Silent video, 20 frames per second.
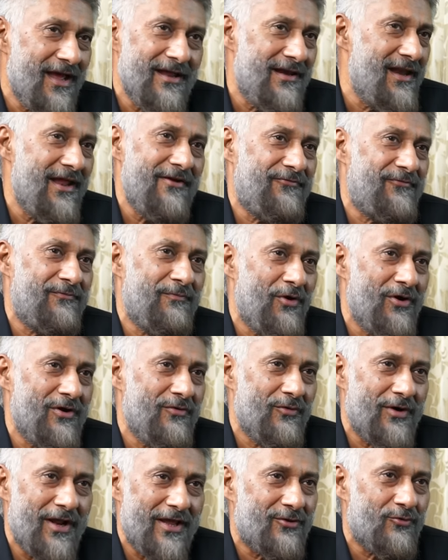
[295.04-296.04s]
I left
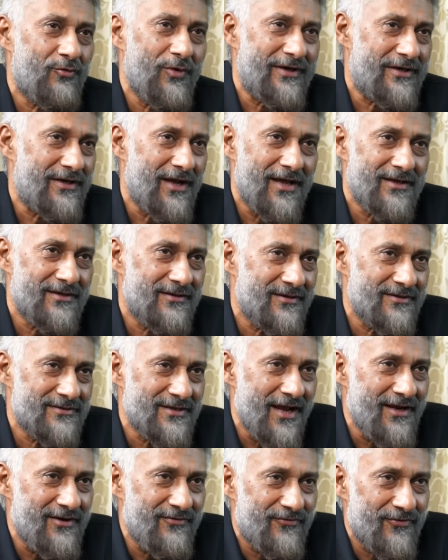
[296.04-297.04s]
Bollywood. I quit. I
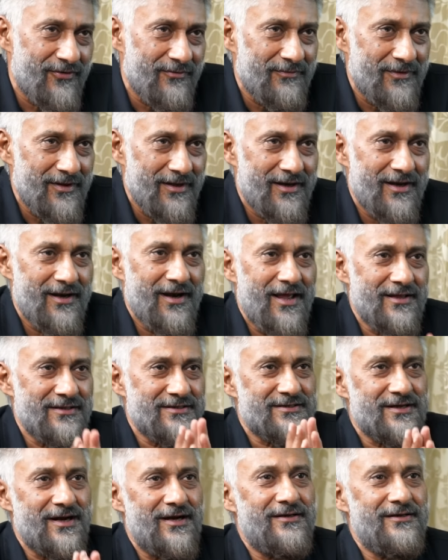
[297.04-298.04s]
resigned from there, right. and I
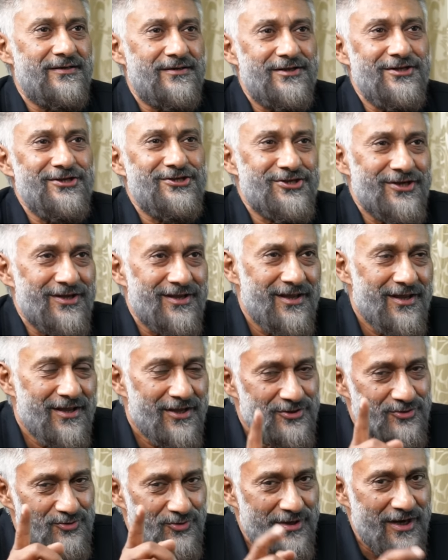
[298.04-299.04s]
started teaching.
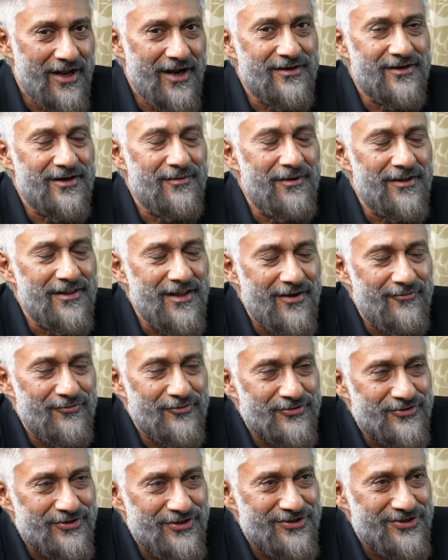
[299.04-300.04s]
So in Hyderabad, I
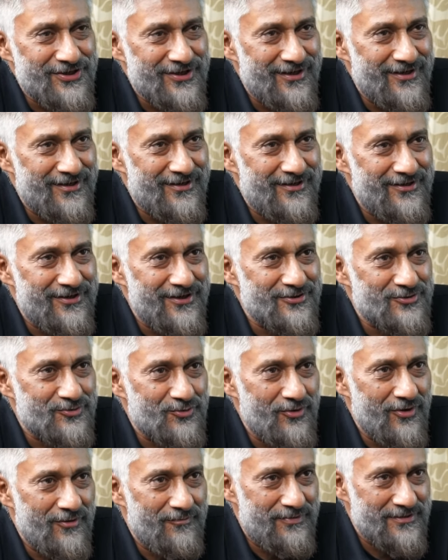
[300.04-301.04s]
was teaching in Indian
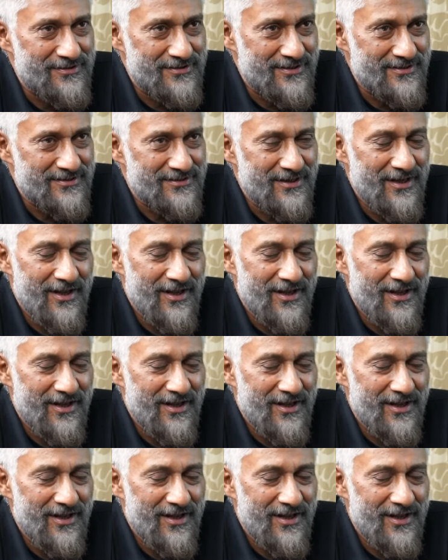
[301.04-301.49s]
School of Business,